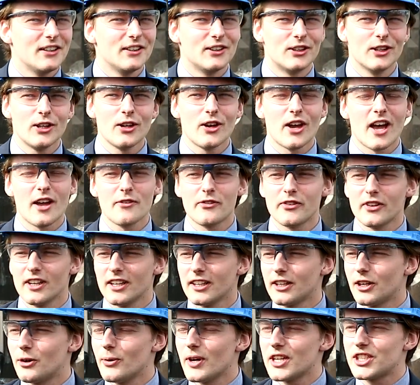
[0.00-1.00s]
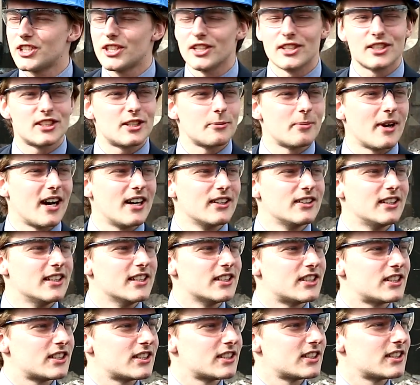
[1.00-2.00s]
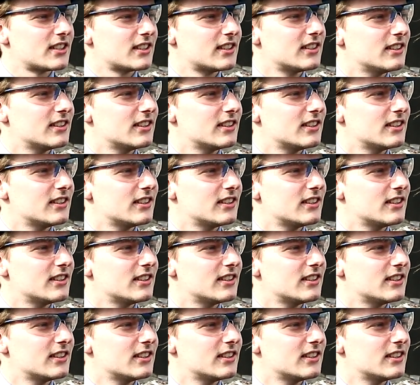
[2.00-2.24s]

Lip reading: Do you have questions about this?